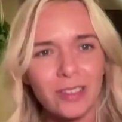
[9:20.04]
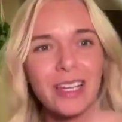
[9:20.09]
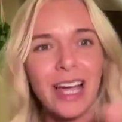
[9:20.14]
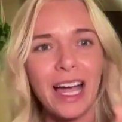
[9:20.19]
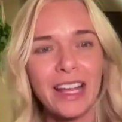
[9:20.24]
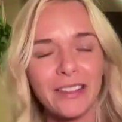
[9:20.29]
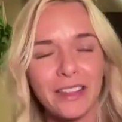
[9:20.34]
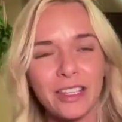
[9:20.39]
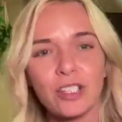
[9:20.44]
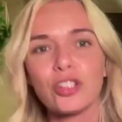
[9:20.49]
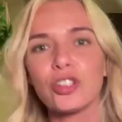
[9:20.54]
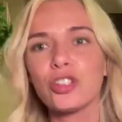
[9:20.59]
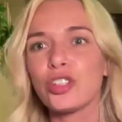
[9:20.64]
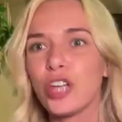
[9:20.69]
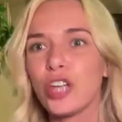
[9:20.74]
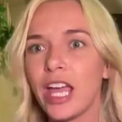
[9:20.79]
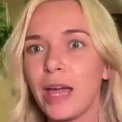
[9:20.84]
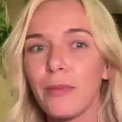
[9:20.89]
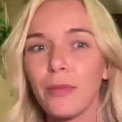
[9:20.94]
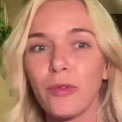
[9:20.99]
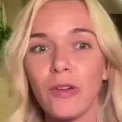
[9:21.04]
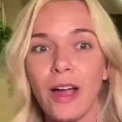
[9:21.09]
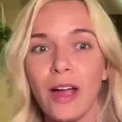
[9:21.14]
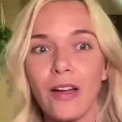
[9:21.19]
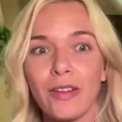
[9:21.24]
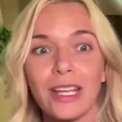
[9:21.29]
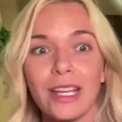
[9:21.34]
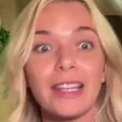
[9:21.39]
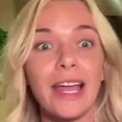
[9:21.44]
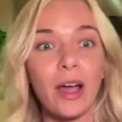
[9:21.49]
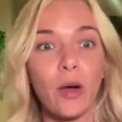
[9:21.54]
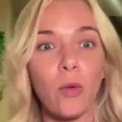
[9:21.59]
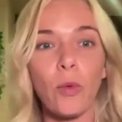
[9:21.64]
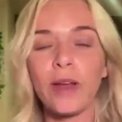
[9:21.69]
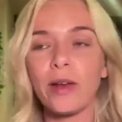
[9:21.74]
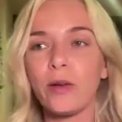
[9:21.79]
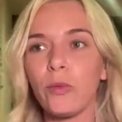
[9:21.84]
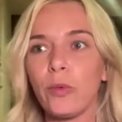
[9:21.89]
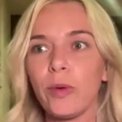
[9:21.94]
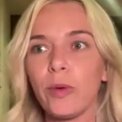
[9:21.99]
kind of the shame around it. Like
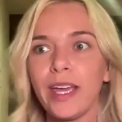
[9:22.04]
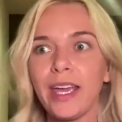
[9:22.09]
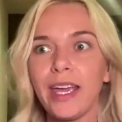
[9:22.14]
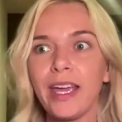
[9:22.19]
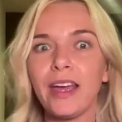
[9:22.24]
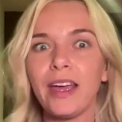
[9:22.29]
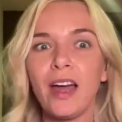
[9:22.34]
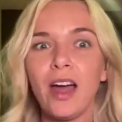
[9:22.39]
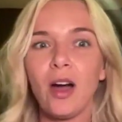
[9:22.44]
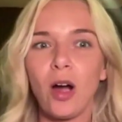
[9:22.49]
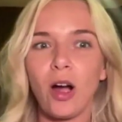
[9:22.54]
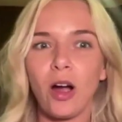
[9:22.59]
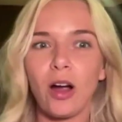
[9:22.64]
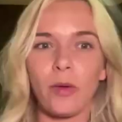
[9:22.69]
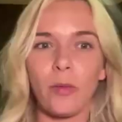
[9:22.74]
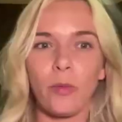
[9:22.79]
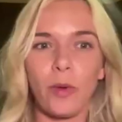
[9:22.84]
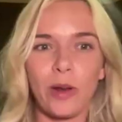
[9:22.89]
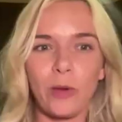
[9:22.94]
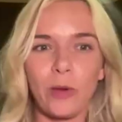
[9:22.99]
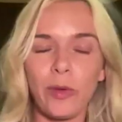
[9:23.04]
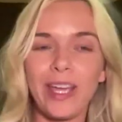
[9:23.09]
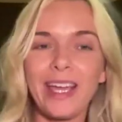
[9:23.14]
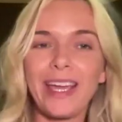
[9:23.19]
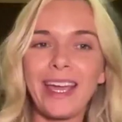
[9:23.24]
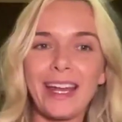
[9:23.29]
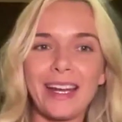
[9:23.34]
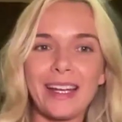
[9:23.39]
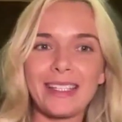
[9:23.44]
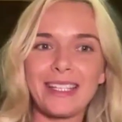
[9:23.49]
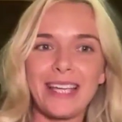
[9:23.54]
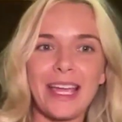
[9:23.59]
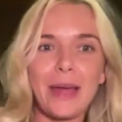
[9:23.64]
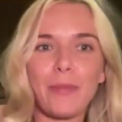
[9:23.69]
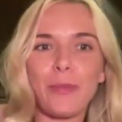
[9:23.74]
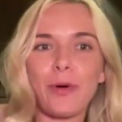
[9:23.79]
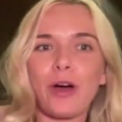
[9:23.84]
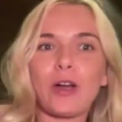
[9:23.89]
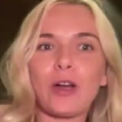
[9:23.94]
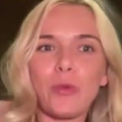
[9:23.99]
when we get a
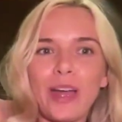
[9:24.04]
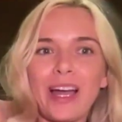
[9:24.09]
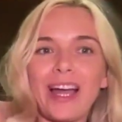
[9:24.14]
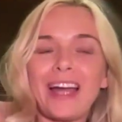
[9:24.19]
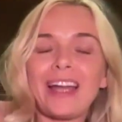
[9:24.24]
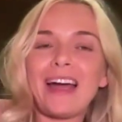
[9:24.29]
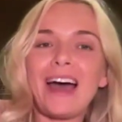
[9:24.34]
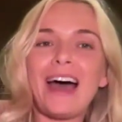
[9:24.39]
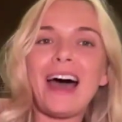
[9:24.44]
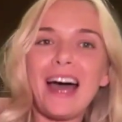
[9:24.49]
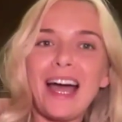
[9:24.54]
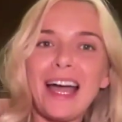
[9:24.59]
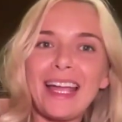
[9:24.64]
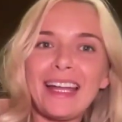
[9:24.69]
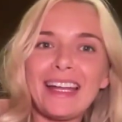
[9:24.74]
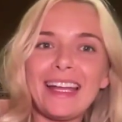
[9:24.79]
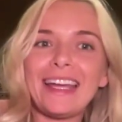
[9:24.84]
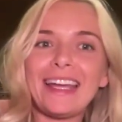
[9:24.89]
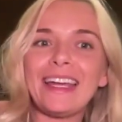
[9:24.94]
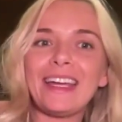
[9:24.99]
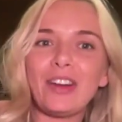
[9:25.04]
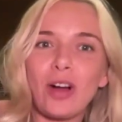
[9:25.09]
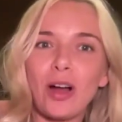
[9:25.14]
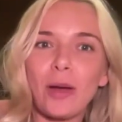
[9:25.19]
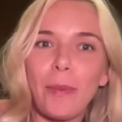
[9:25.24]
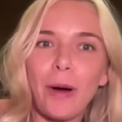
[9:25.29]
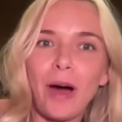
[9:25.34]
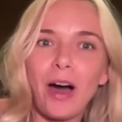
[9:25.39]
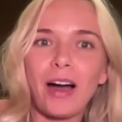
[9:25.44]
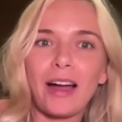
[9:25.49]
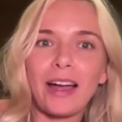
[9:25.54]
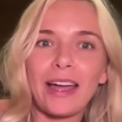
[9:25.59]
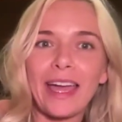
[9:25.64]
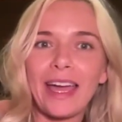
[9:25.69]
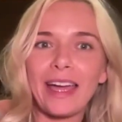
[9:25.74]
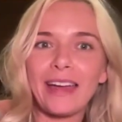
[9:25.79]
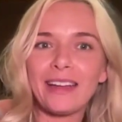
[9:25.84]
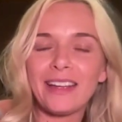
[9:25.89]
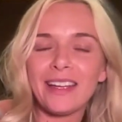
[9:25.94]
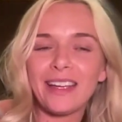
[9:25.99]
tampon, we kind of hide it in our
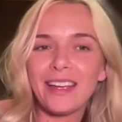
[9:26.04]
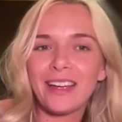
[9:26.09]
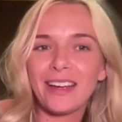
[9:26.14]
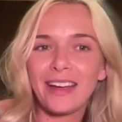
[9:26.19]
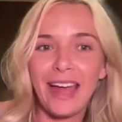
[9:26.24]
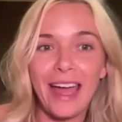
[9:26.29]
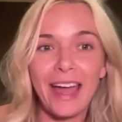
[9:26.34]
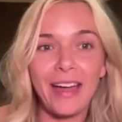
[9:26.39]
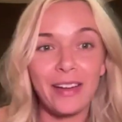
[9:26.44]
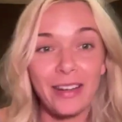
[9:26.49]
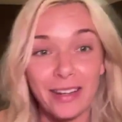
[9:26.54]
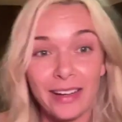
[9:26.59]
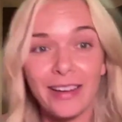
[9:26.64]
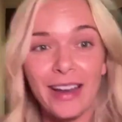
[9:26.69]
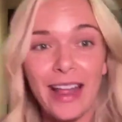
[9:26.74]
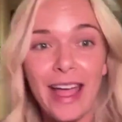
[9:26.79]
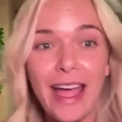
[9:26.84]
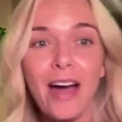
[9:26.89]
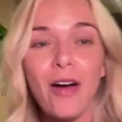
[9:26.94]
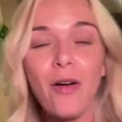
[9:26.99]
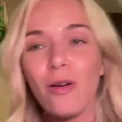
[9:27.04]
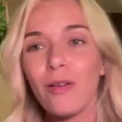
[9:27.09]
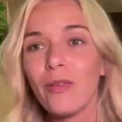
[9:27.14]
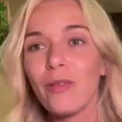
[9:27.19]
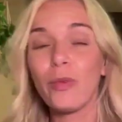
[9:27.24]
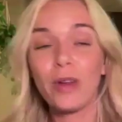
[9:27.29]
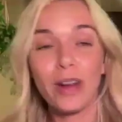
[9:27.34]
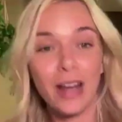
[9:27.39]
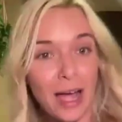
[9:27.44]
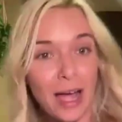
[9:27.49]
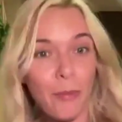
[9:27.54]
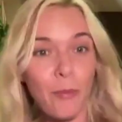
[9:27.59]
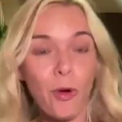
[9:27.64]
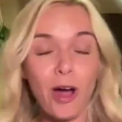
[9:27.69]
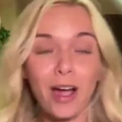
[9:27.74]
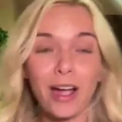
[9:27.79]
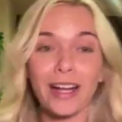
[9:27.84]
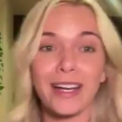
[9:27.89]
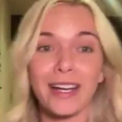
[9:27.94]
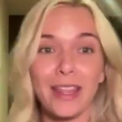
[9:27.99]
pocket. Okay, now when I'm
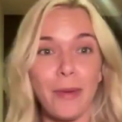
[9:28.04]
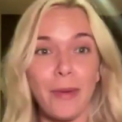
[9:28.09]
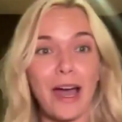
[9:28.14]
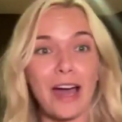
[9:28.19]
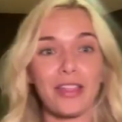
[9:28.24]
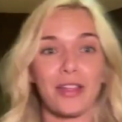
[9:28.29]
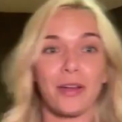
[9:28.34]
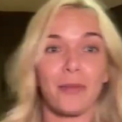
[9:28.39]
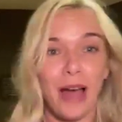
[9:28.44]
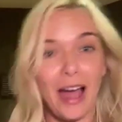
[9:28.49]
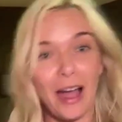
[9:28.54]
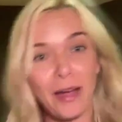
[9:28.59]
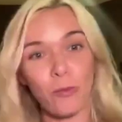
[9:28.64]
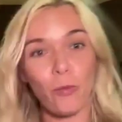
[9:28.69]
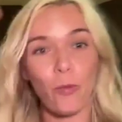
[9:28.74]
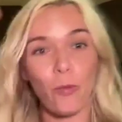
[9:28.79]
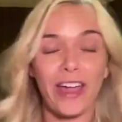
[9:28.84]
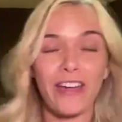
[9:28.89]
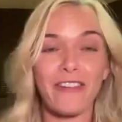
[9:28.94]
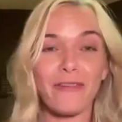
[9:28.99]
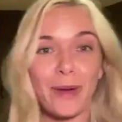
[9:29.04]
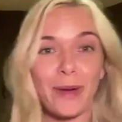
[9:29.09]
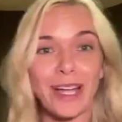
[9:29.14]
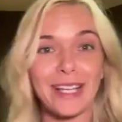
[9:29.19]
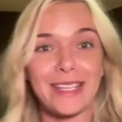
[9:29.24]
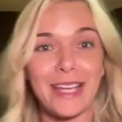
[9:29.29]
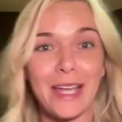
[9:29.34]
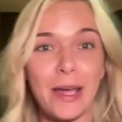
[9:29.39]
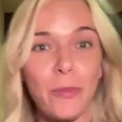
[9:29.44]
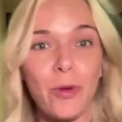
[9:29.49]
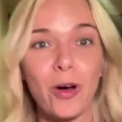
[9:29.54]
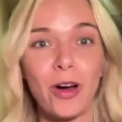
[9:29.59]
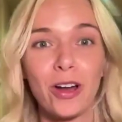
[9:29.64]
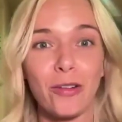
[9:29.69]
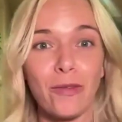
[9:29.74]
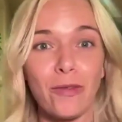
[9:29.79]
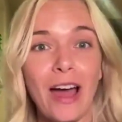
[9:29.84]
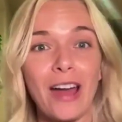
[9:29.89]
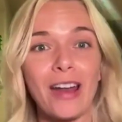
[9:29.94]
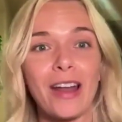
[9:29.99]
walking to the bathroom, I wave my tampon
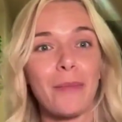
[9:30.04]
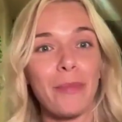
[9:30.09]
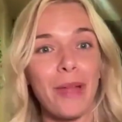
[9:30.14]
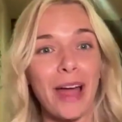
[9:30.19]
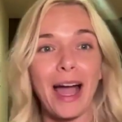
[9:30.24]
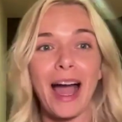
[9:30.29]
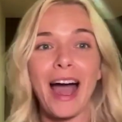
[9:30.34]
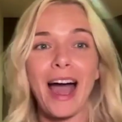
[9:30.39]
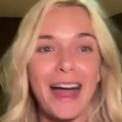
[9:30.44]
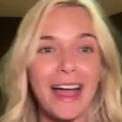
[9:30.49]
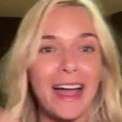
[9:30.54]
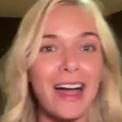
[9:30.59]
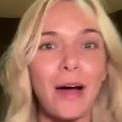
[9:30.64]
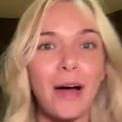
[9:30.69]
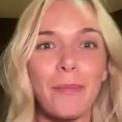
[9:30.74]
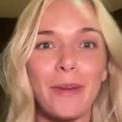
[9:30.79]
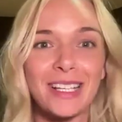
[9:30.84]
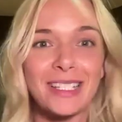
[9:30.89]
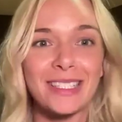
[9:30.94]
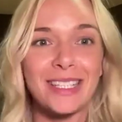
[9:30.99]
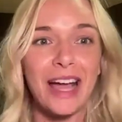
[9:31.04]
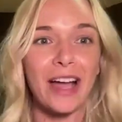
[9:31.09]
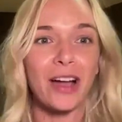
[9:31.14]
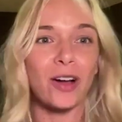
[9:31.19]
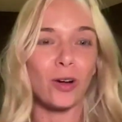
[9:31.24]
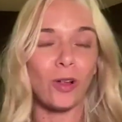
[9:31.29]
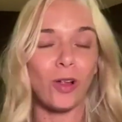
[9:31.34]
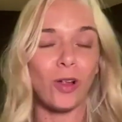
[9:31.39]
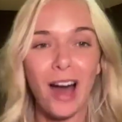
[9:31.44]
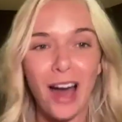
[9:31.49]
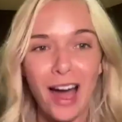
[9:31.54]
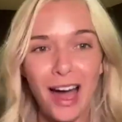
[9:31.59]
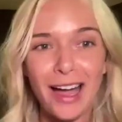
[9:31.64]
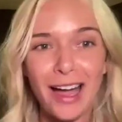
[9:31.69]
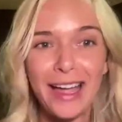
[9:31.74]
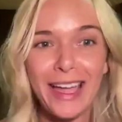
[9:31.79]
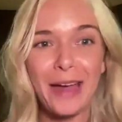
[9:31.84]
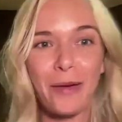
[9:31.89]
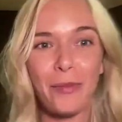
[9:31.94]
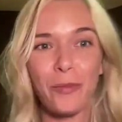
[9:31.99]
around. I'm like, I got my cycle,
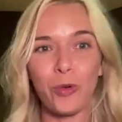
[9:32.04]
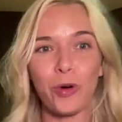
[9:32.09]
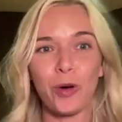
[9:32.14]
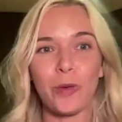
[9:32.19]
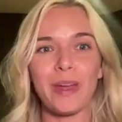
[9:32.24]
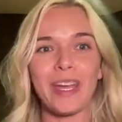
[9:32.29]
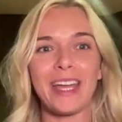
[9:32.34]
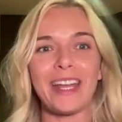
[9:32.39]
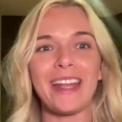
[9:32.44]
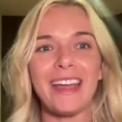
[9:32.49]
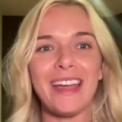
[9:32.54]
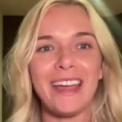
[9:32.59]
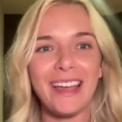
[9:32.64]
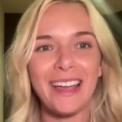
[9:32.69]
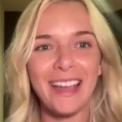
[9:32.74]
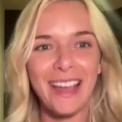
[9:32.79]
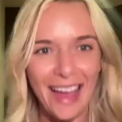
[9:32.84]
I am woman.